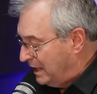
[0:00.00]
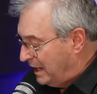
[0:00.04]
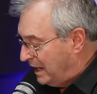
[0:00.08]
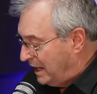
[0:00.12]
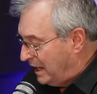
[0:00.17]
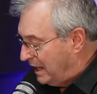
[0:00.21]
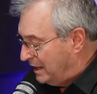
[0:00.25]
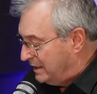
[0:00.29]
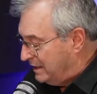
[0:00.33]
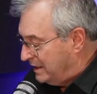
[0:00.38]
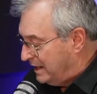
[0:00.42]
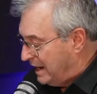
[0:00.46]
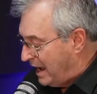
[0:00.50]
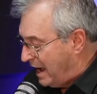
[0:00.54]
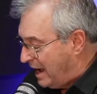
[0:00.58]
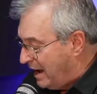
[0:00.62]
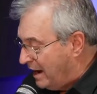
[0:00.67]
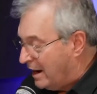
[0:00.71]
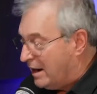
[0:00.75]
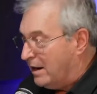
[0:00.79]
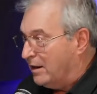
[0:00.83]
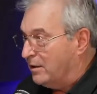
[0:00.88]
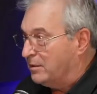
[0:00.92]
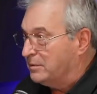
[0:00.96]
And
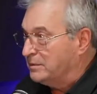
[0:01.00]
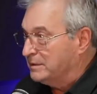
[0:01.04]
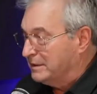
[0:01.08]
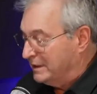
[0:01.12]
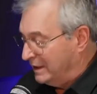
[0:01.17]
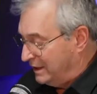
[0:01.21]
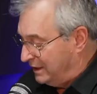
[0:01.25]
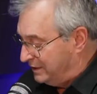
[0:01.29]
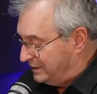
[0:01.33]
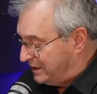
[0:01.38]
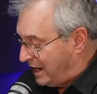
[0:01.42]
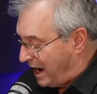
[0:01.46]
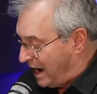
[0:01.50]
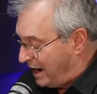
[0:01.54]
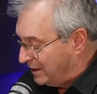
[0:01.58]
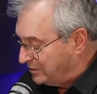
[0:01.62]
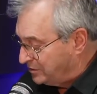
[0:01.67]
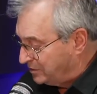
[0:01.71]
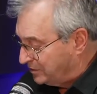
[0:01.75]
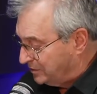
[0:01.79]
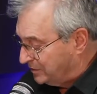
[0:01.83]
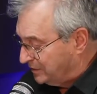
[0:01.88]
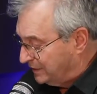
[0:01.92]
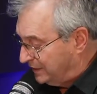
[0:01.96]
now it
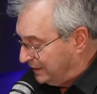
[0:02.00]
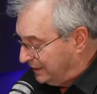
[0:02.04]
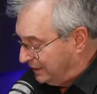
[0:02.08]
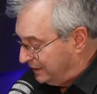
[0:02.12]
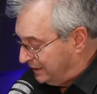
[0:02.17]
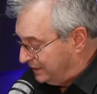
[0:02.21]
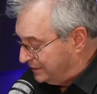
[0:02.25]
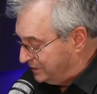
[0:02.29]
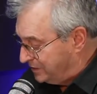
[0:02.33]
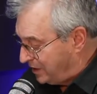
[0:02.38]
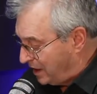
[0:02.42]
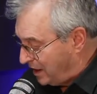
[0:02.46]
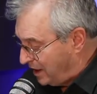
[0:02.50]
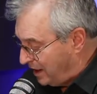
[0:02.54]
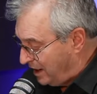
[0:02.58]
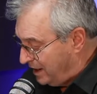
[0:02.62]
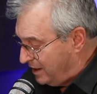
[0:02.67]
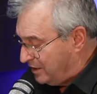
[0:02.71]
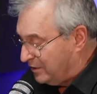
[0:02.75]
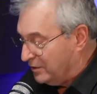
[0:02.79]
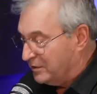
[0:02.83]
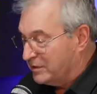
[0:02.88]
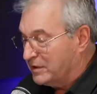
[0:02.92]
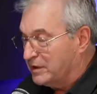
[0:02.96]
actually is
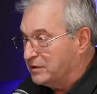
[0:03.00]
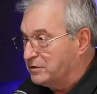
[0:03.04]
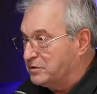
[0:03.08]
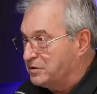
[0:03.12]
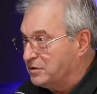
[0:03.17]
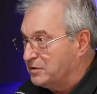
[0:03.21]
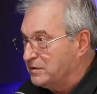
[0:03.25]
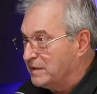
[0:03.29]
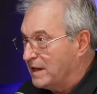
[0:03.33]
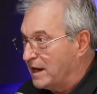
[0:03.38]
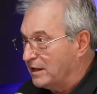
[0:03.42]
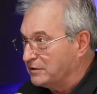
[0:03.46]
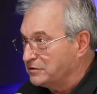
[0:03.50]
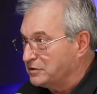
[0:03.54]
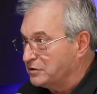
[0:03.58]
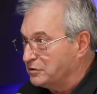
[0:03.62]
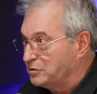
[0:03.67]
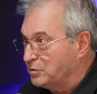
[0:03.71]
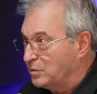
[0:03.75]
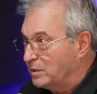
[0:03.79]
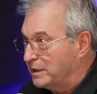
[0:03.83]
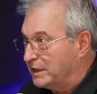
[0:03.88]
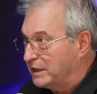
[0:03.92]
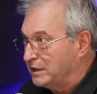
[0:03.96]
higher than
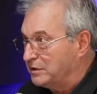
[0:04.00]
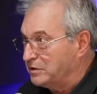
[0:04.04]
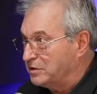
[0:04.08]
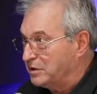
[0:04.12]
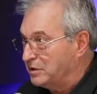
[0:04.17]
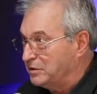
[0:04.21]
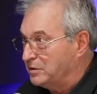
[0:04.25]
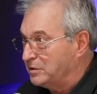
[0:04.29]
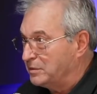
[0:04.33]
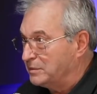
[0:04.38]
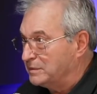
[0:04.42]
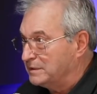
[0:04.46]
2022.